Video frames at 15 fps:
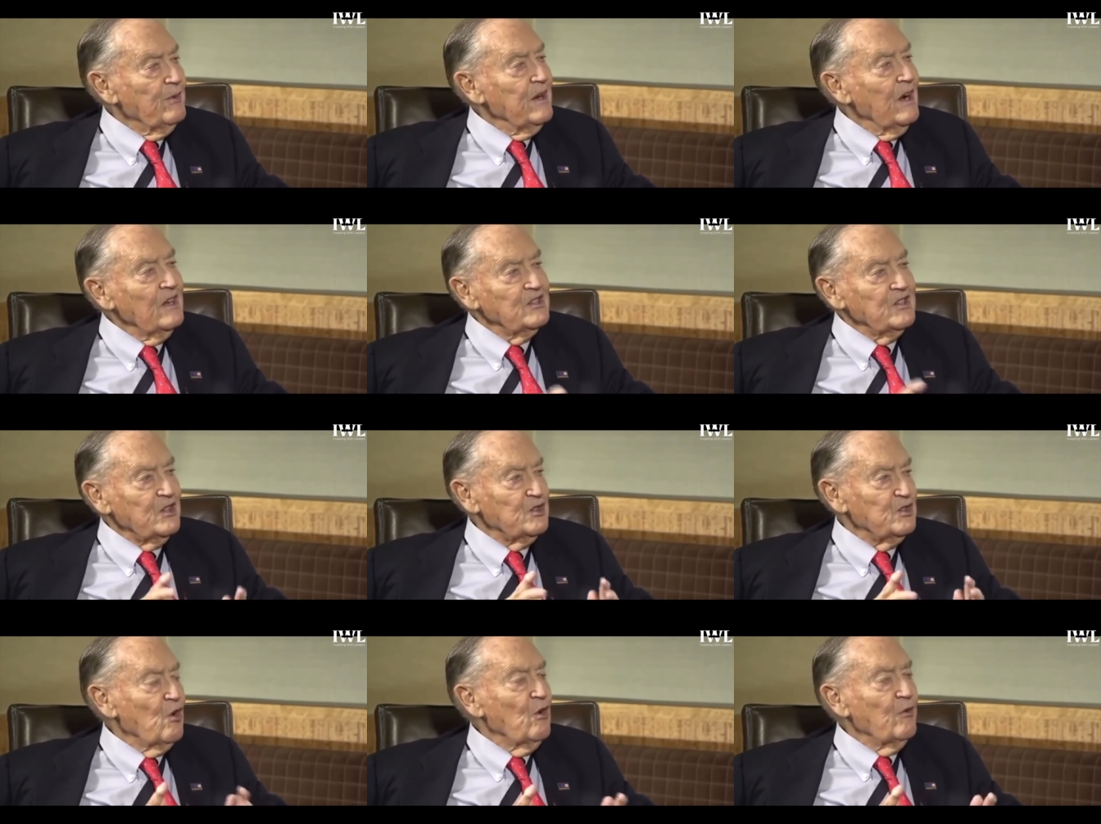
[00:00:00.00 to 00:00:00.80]
I mean, I'd say
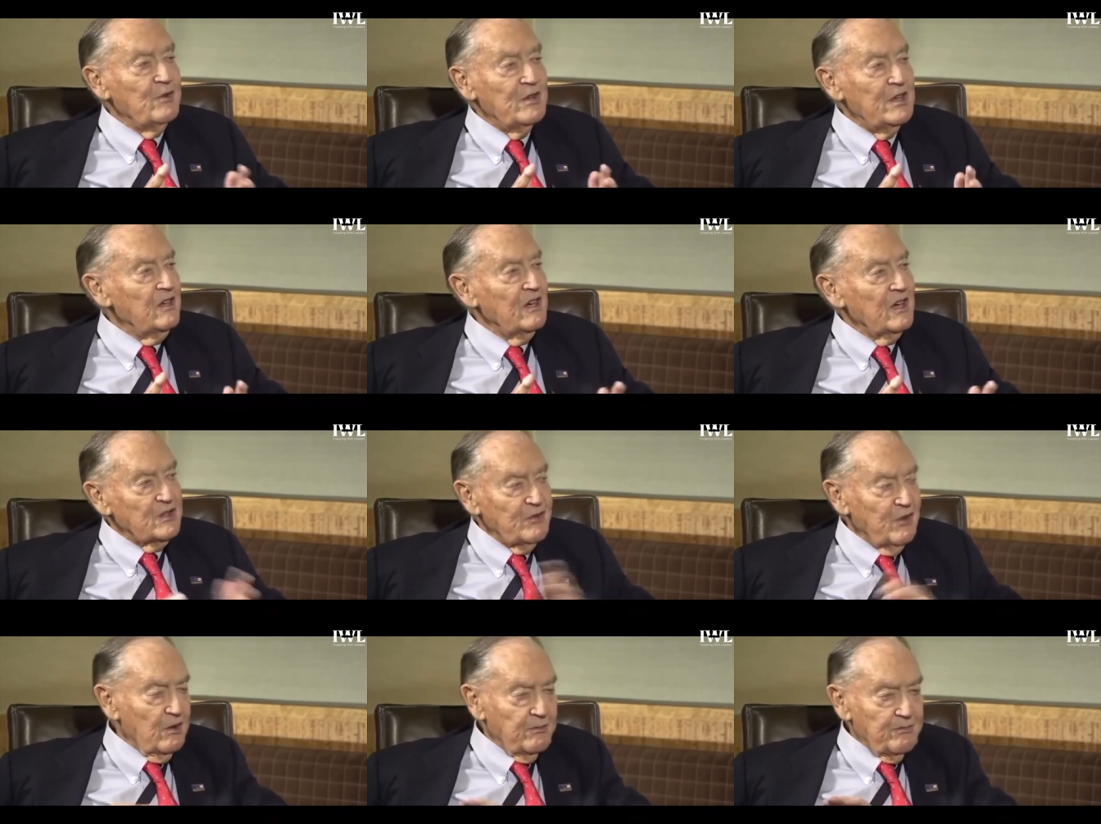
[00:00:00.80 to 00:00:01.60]
start off with an
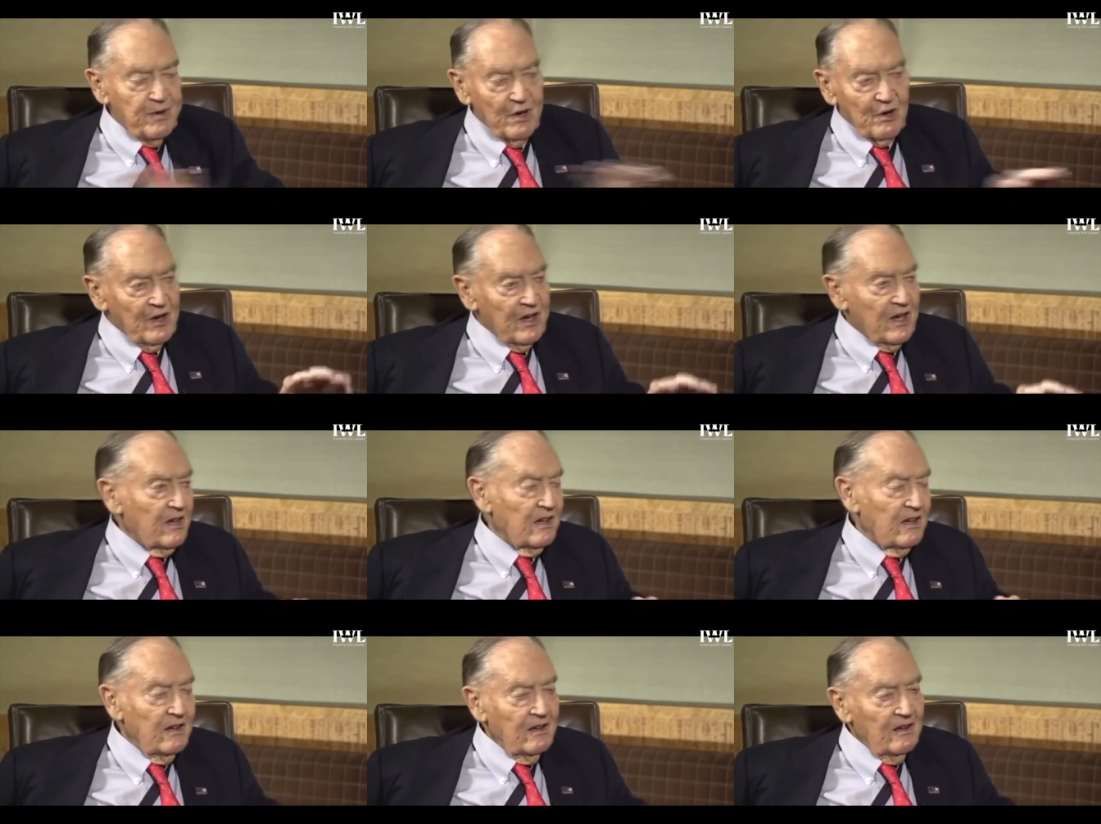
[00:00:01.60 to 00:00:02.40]
index fund,
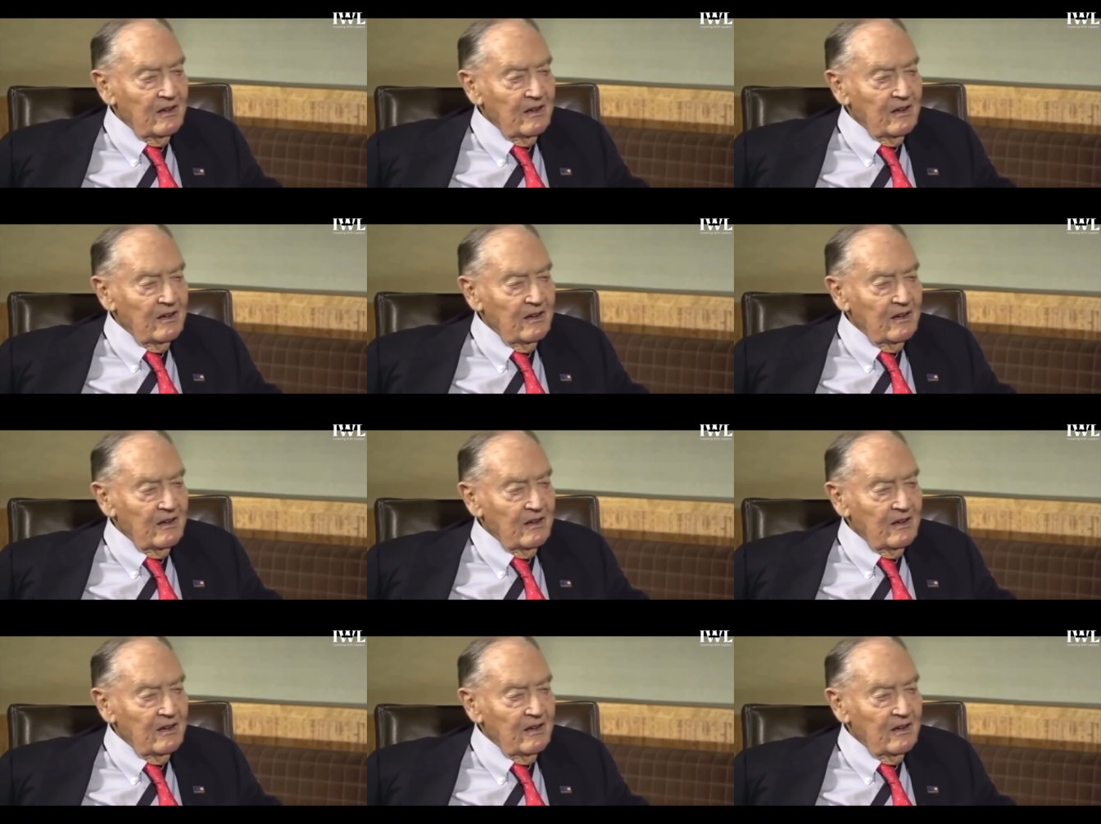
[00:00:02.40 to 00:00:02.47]
period.